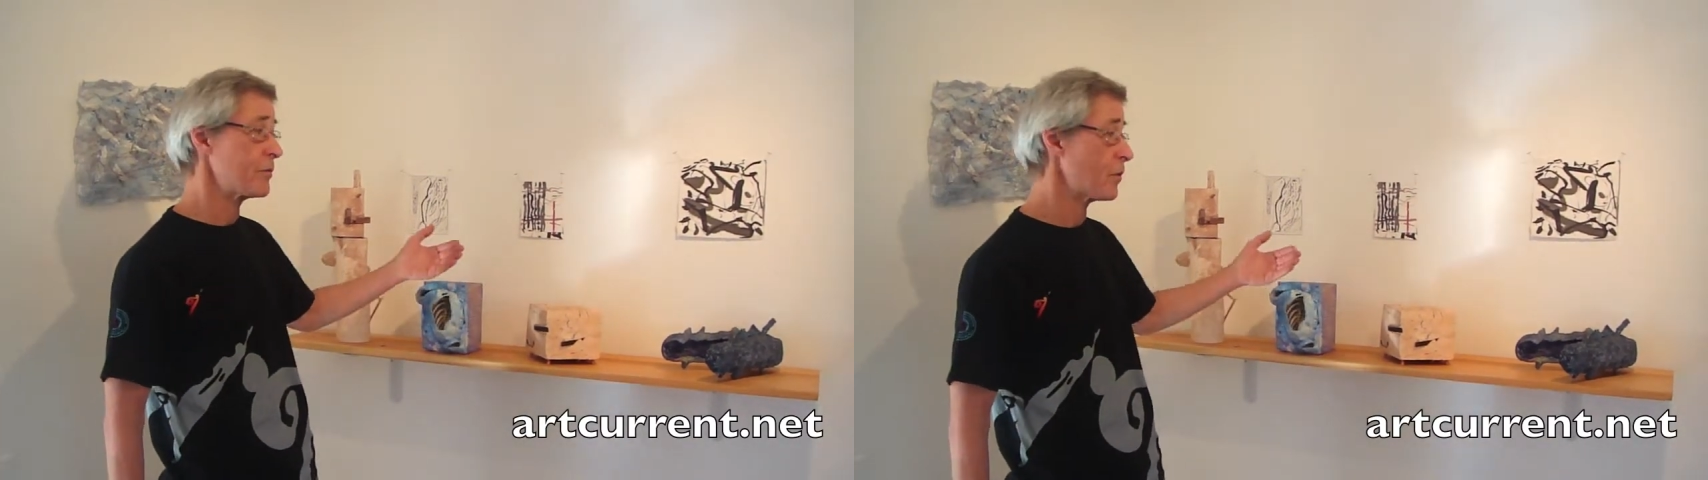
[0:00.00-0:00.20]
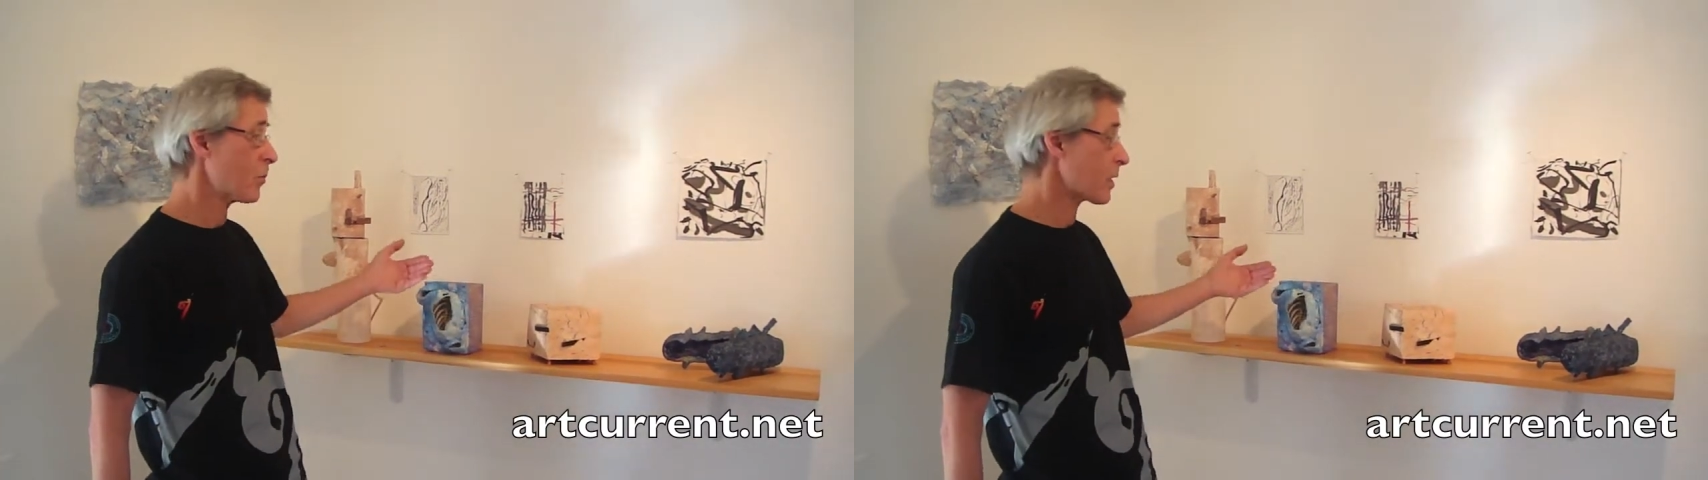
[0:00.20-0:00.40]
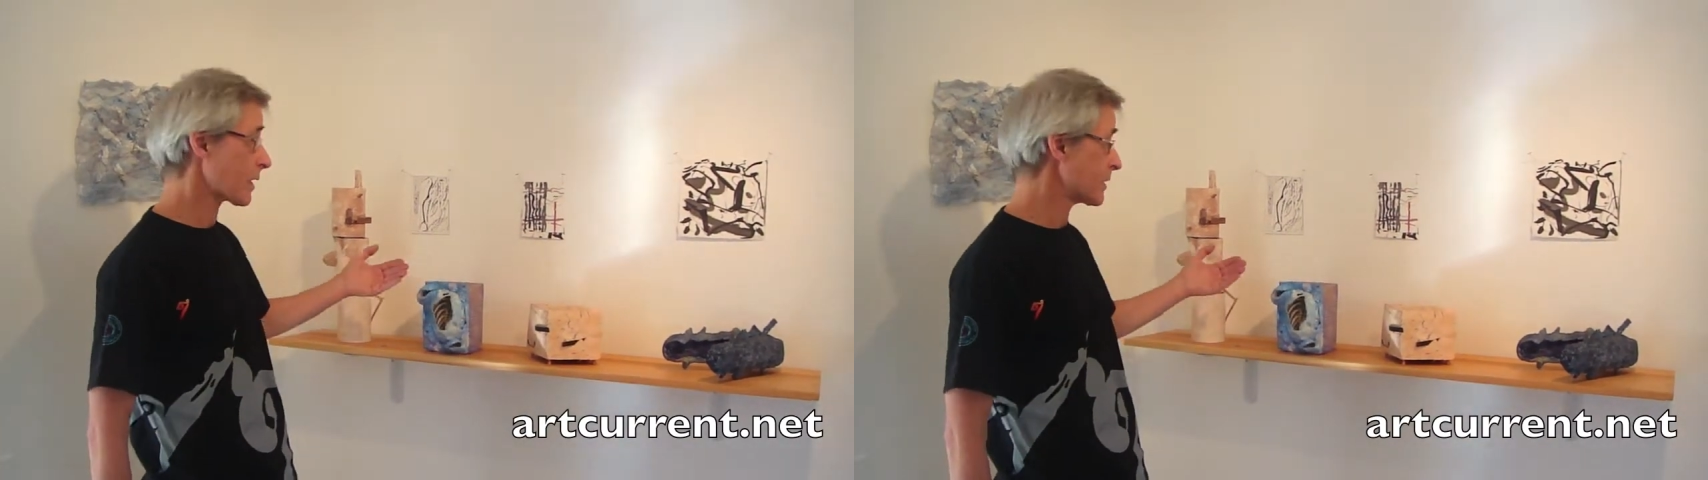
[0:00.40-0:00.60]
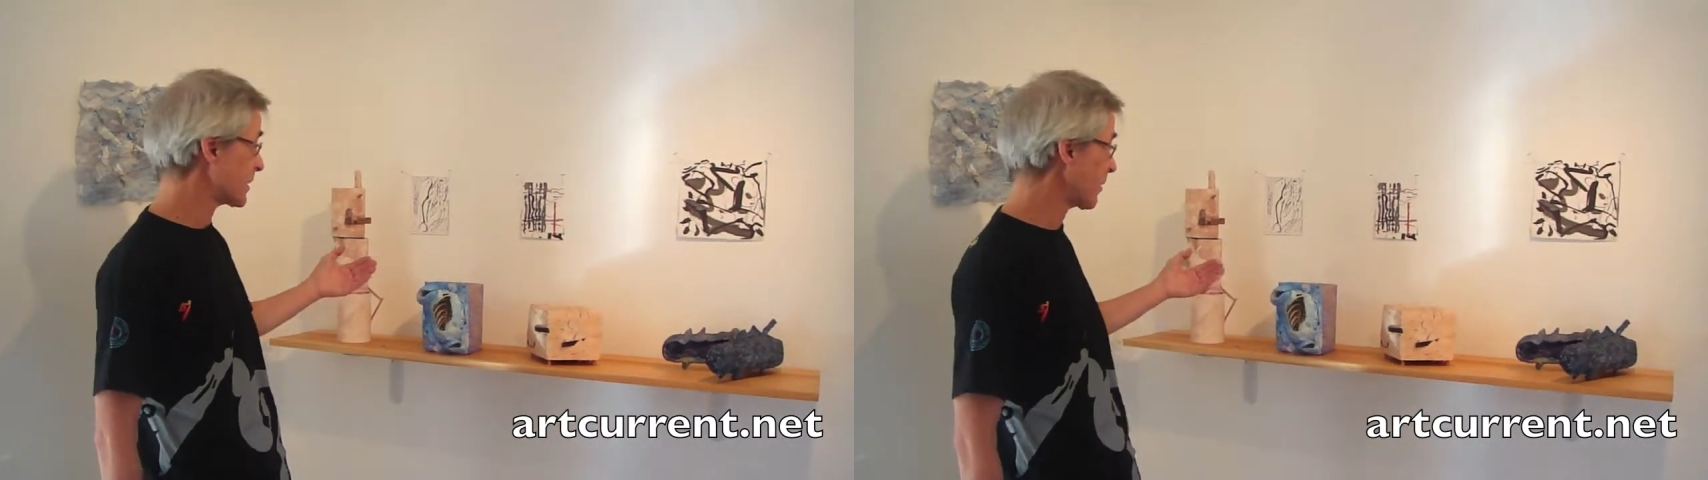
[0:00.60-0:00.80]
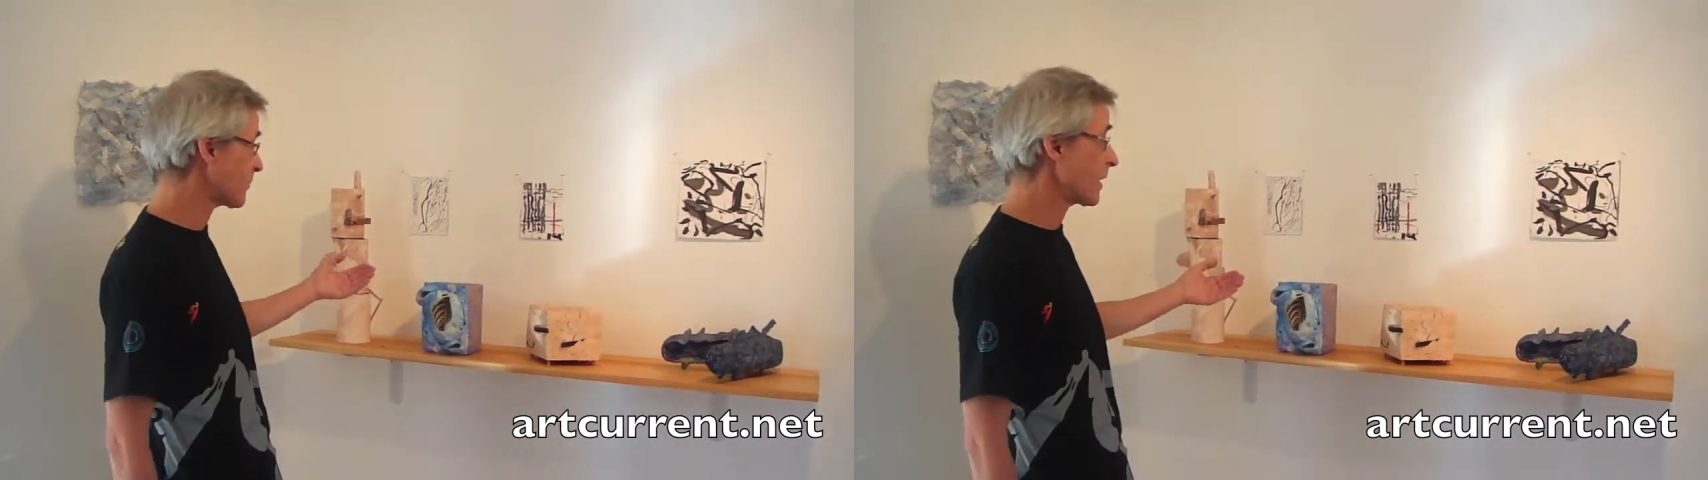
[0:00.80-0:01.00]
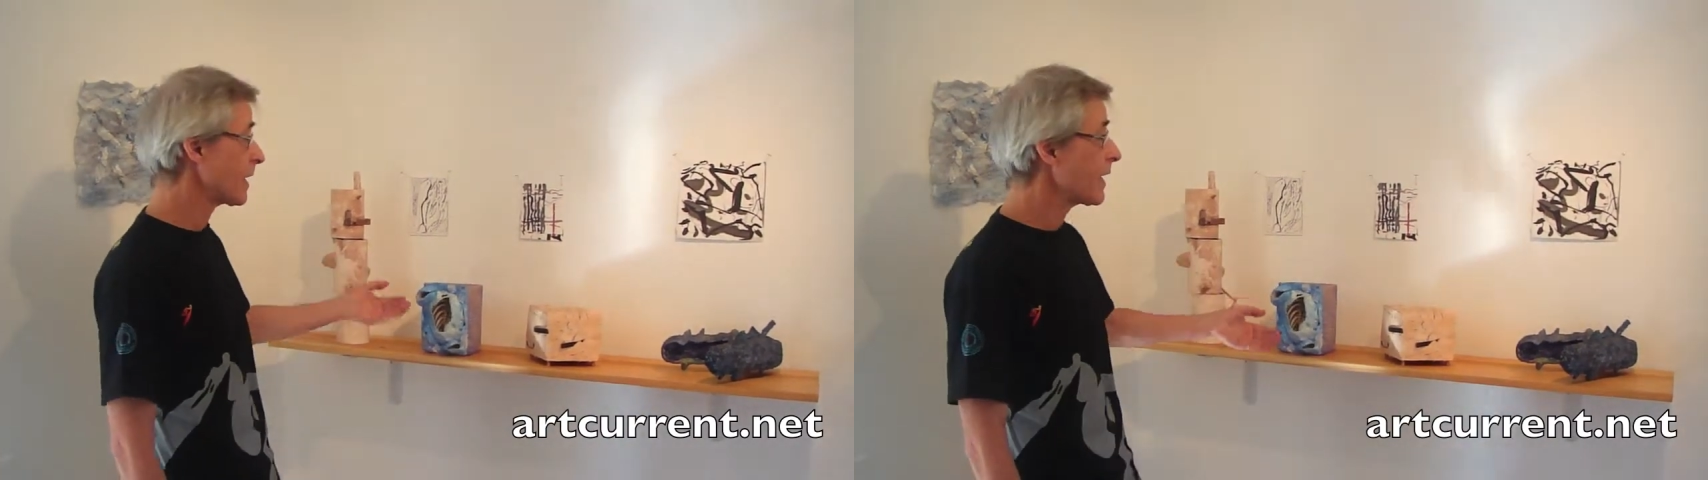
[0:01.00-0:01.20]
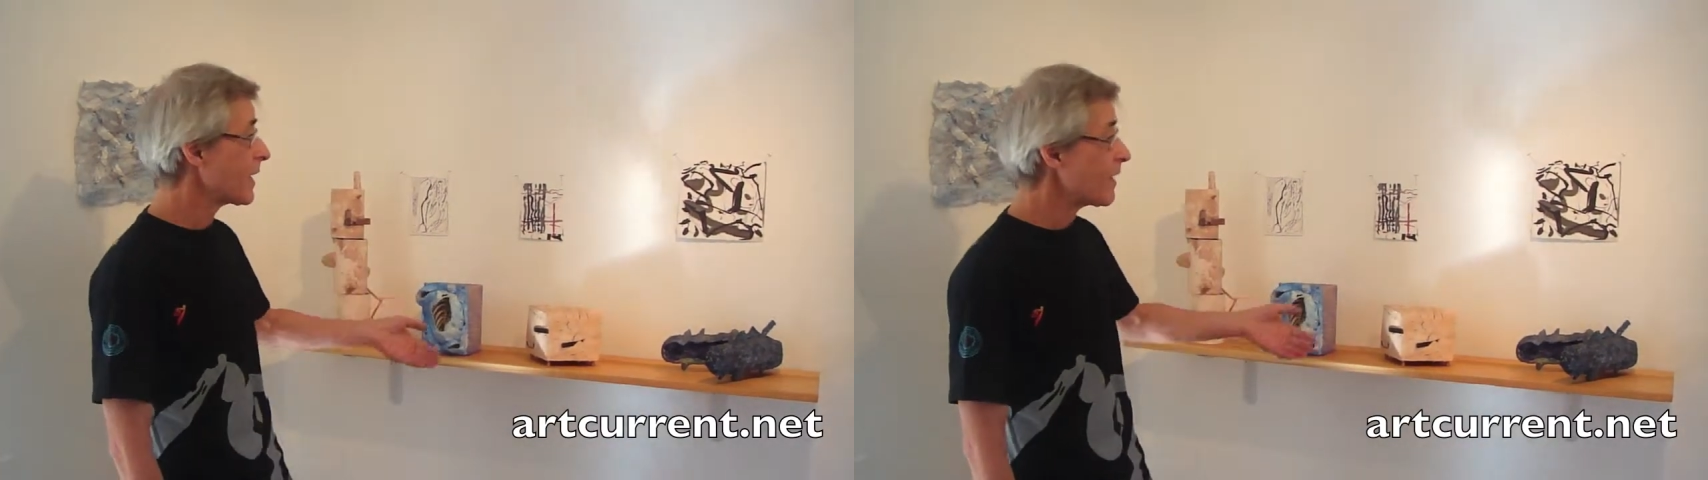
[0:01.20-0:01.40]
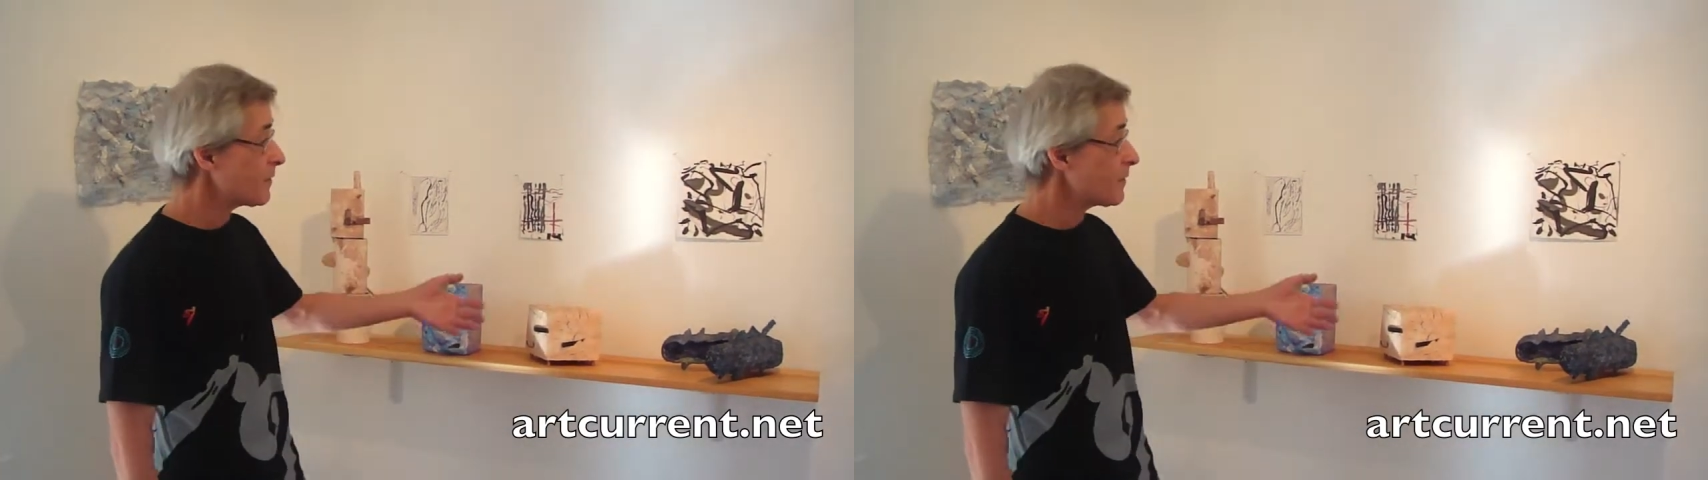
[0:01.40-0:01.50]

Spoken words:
of the work itself.